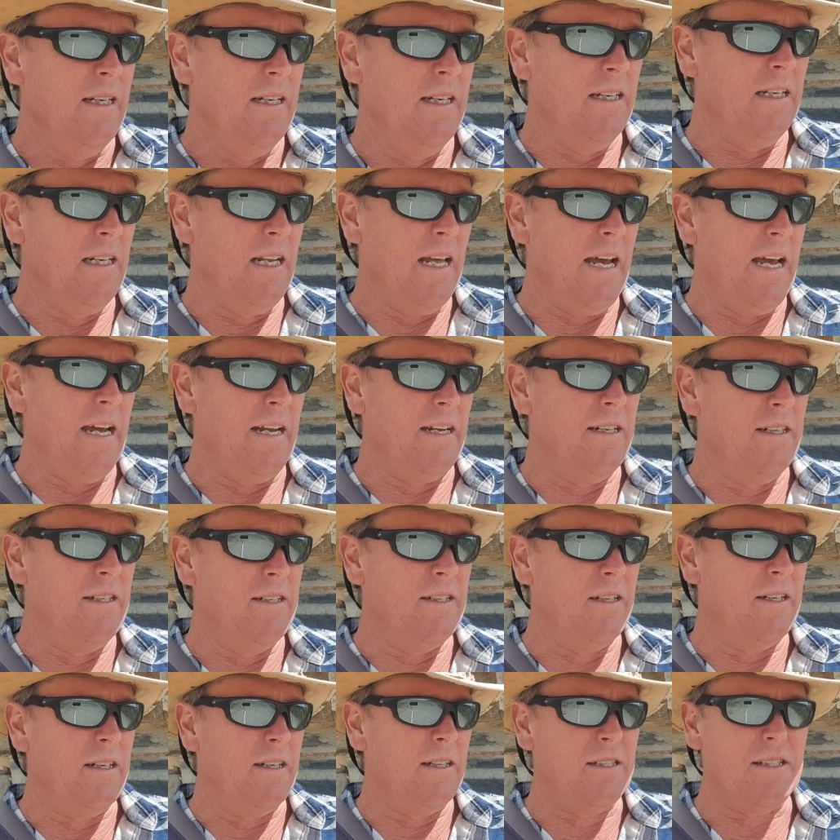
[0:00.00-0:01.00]

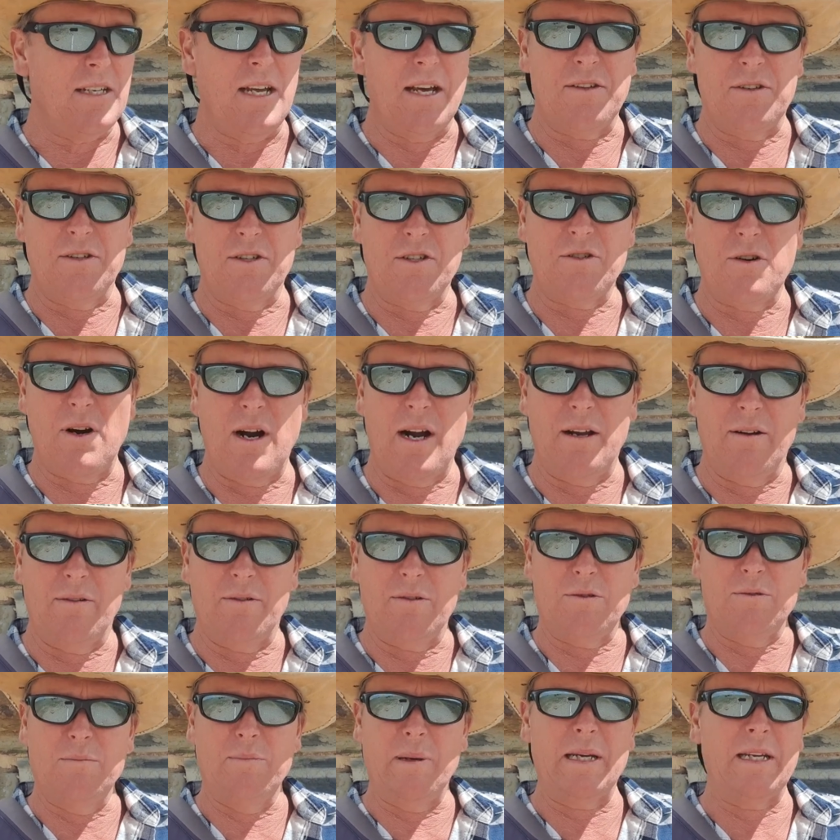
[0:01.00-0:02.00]
inland uh, South Australia
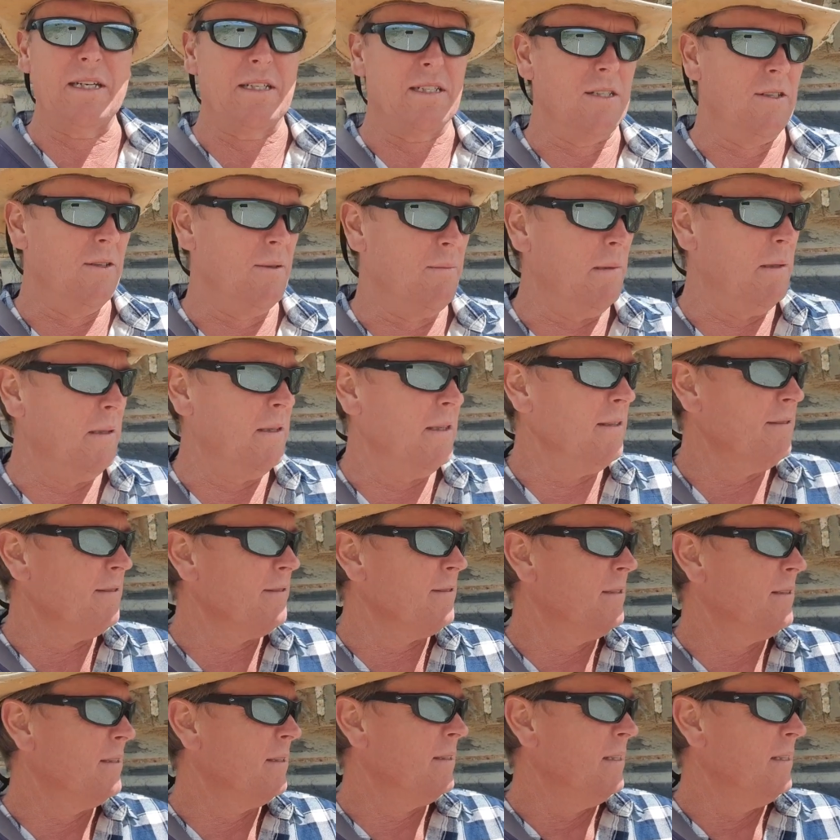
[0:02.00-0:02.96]
is the biggest, I believe.